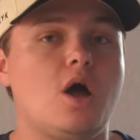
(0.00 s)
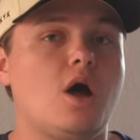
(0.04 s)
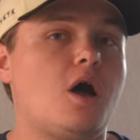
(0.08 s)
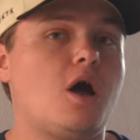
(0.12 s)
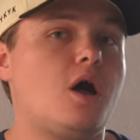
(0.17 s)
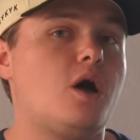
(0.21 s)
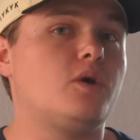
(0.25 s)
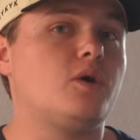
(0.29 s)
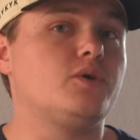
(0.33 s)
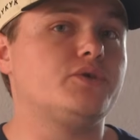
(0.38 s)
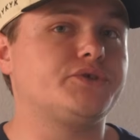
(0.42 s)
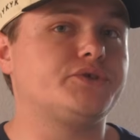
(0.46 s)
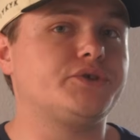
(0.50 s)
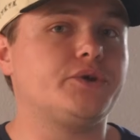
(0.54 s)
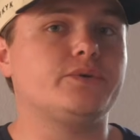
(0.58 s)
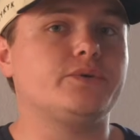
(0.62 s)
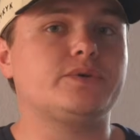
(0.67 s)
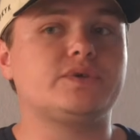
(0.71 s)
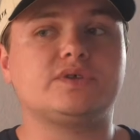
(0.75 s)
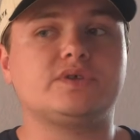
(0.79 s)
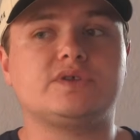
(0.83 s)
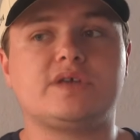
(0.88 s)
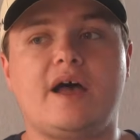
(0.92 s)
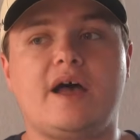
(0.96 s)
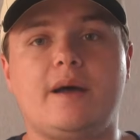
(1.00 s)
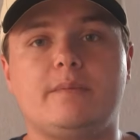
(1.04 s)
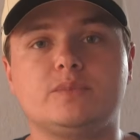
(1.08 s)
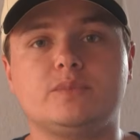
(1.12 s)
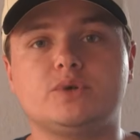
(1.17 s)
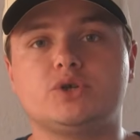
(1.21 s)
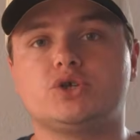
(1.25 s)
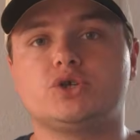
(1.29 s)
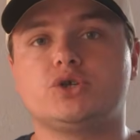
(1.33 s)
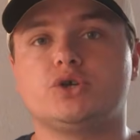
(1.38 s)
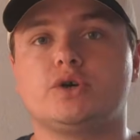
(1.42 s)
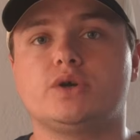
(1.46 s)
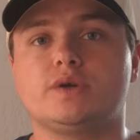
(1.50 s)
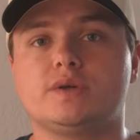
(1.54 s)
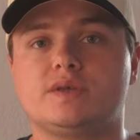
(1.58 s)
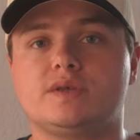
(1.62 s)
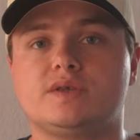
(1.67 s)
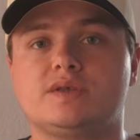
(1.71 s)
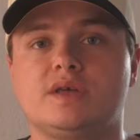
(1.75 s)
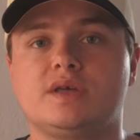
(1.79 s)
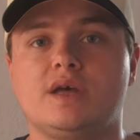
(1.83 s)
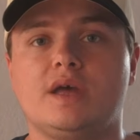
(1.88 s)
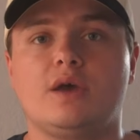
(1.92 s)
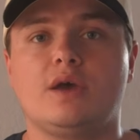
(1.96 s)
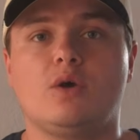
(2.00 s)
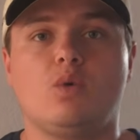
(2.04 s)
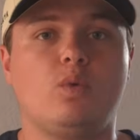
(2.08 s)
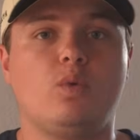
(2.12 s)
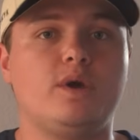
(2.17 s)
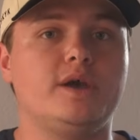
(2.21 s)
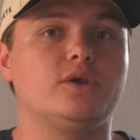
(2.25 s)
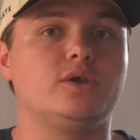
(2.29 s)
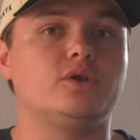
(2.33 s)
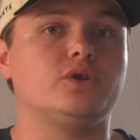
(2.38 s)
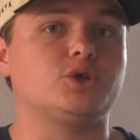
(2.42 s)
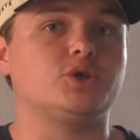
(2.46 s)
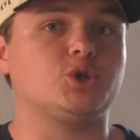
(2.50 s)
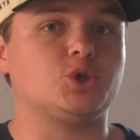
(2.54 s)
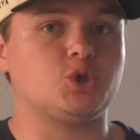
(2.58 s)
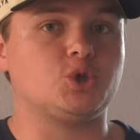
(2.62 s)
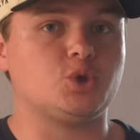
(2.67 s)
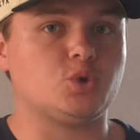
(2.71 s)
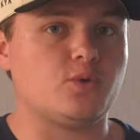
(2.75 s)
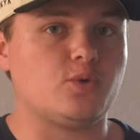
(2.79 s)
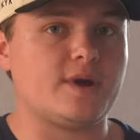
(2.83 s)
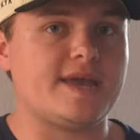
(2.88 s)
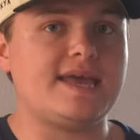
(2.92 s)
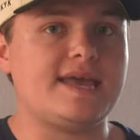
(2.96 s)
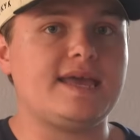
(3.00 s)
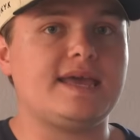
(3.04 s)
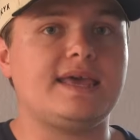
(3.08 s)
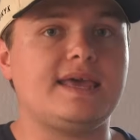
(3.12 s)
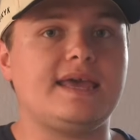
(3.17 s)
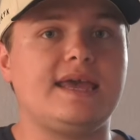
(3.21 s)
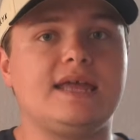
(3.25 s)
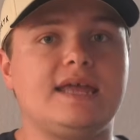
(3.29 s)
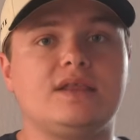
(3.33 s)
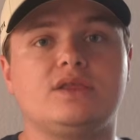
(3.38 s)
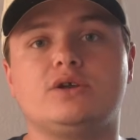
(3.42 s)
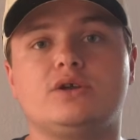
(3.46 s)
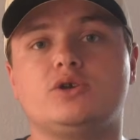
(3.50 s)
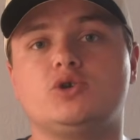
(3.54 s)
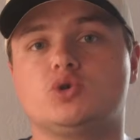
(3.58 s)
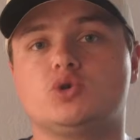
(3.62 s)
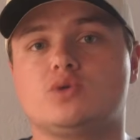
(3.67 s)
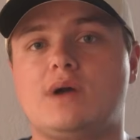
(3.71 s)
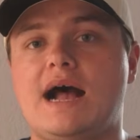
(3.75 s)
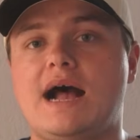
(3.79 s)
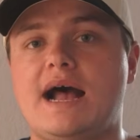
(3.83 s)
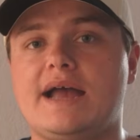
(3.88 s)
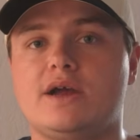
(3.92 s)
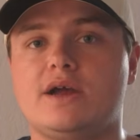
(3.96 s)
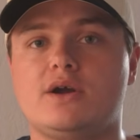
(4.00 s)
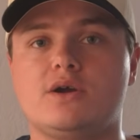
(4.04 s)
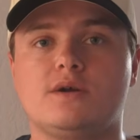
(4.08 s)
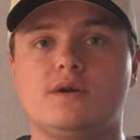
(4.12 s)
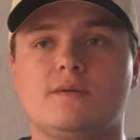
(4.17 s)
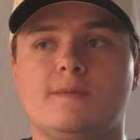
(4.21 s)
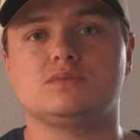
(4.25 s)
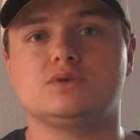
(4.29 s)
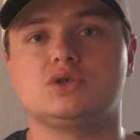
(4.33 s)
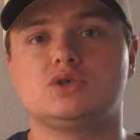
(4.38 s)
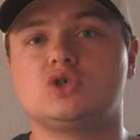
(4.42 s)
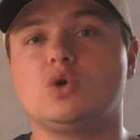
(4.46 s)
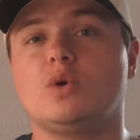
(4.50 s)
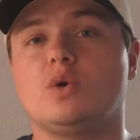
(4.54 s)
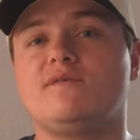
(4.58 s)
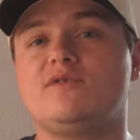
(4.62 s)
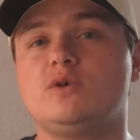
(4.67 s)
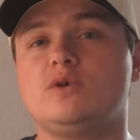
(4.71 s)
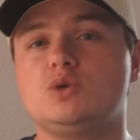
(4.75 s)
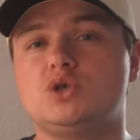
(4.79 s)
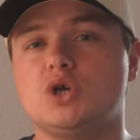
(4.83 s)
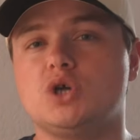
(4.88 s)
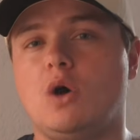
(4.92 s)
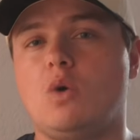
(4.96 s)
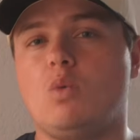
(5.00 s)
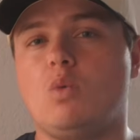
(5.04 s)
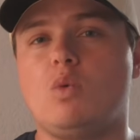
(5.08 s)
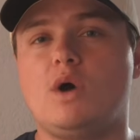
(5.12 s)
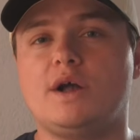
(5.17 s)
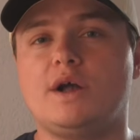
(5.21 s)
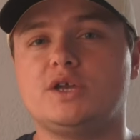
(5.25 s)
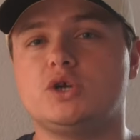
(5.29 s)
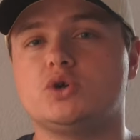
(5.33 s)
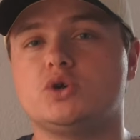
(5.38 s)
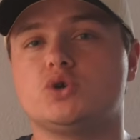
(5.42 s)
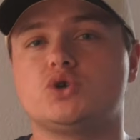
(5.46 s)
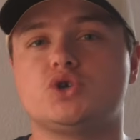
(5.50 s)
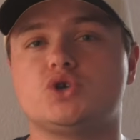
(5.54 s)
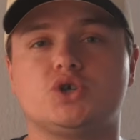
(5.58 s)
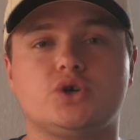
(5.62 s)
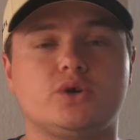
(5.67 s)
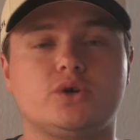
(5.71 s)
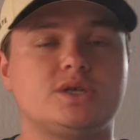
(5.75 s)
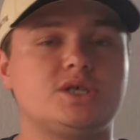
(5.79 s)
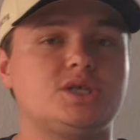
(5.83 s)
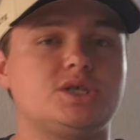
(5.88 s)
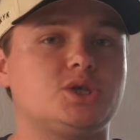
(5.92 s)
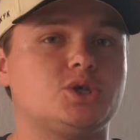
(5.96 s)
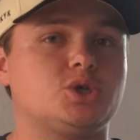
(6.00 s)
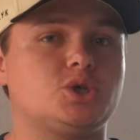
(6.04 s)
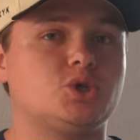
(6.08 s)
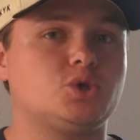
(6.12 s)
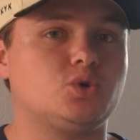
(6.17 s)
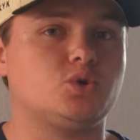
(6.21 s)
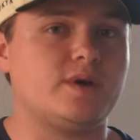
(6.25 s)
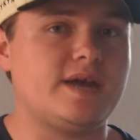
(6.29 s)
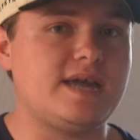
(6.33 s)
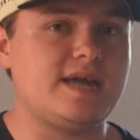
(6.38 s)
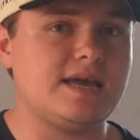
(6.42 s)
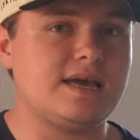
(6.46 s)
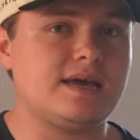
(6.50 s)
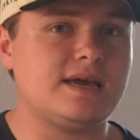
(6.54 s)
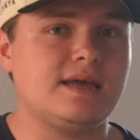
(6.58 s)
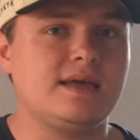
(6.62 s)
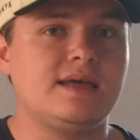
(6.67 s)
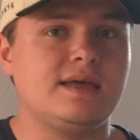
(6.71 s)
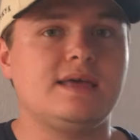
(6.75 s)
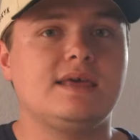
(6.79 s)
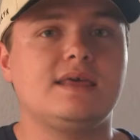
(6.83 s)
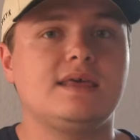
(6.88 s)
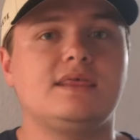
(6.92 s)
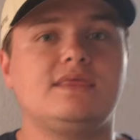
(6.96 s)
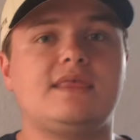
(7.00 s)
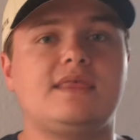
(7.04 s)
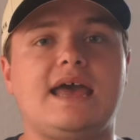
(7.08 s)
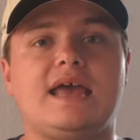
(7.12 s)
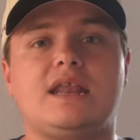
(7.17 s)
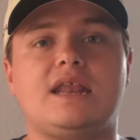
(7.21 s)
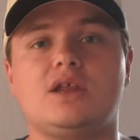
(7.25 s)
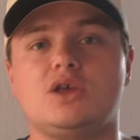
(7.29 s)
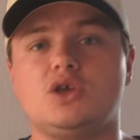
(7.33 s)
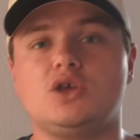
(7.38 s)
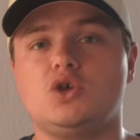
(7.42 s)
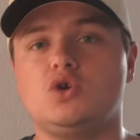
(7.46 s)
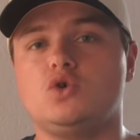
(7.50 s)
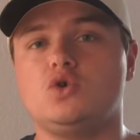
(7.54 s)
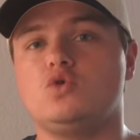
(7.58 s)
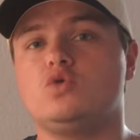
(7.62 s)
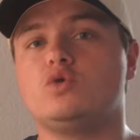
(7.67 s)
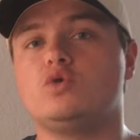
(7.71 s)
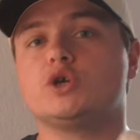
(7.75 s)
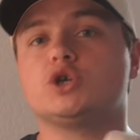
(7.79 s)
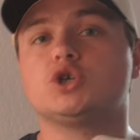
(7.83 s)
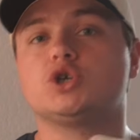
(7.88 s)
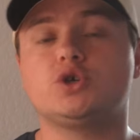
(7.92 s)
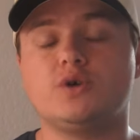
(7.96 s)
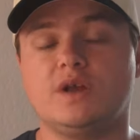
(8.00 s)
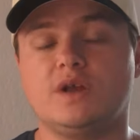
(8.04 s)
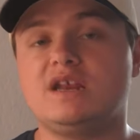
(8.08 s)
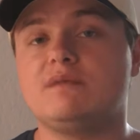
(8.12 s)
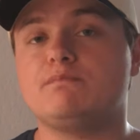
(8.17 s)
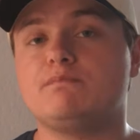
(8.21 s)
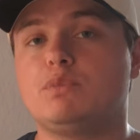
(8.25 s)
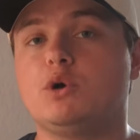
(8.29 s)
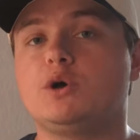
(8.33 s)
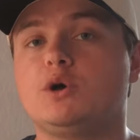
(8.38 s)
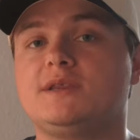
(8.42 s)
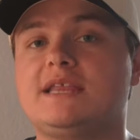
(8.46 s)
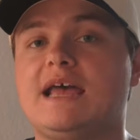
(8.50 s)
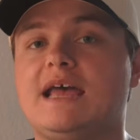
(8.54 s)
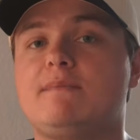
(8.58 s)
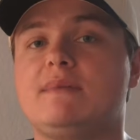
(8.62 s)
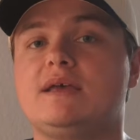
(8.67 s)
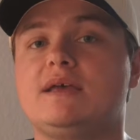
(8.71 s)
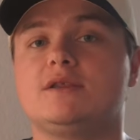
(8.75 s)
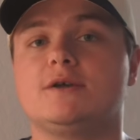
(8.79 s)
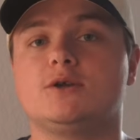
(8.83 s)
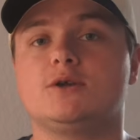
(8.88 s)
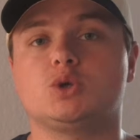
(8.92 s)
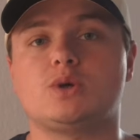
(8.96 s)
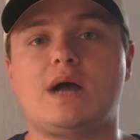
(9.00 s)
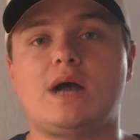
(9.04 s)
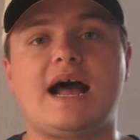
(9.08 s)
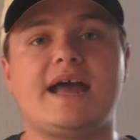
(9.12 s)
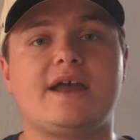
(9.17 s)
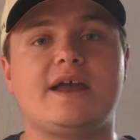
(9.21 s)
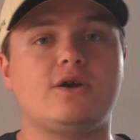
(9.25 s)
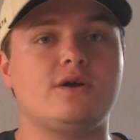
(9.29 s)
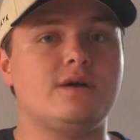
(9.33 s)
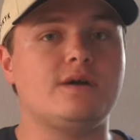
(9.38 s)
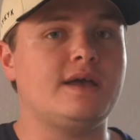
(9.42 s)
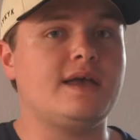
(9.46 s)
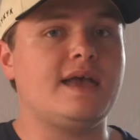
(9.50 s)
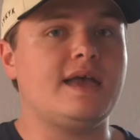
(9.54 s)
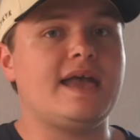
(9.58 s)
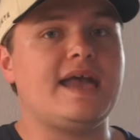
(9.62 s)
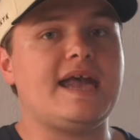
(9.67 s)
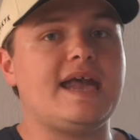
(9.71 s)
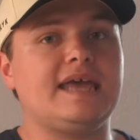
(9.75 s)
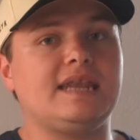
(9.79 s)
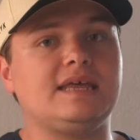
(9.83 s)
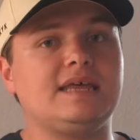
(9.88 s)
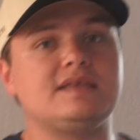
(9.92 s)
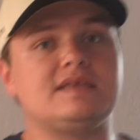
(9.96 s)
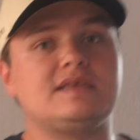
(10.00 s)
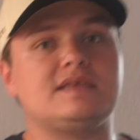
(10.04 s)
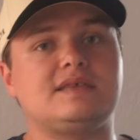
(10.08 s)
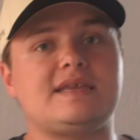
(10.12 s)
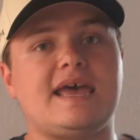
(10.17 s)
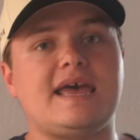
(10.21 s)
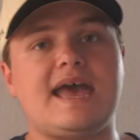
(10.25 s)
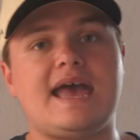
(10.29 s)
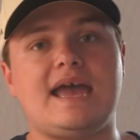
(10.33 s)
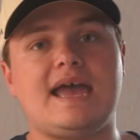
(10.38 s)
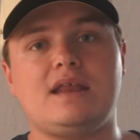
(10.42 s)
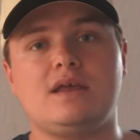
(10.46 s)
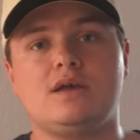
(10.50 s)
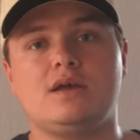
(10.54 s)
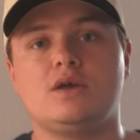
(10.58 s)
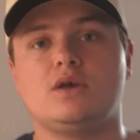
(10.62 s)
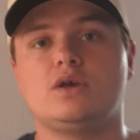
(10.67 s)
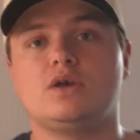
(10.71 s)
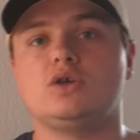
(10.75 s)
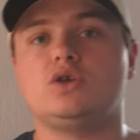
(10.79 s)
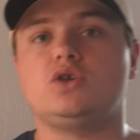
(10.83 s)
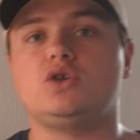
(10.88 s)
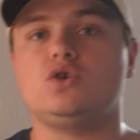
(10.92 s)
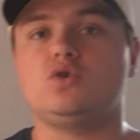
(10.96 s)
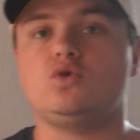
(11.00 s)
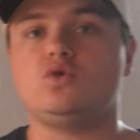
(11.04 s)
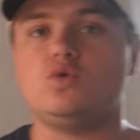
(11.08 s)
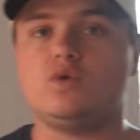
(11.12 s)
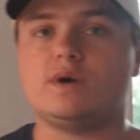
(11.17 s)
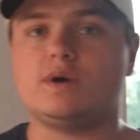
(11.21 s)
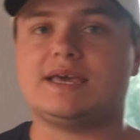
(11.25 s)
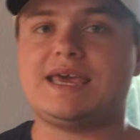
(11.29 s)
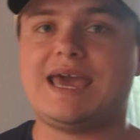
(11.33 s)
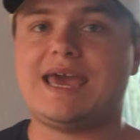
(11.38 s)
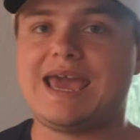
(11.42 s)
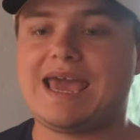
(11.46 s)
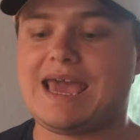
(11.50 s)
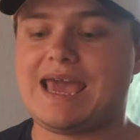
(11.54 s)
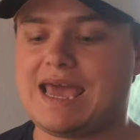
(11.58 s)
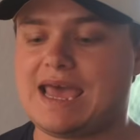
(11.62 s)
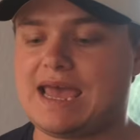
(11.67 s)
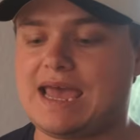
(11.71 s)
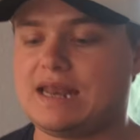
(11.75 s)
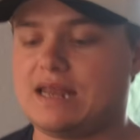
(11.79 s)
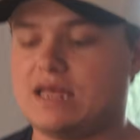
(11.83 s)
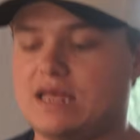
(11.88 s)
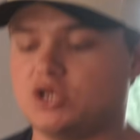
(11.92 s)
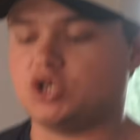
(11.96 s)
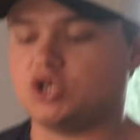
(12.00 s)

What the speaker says: Also, some shirts will shrink in the dryer. So if you don't want your shirts to shrink, then you shouldn't put them in the dryer, and instead you can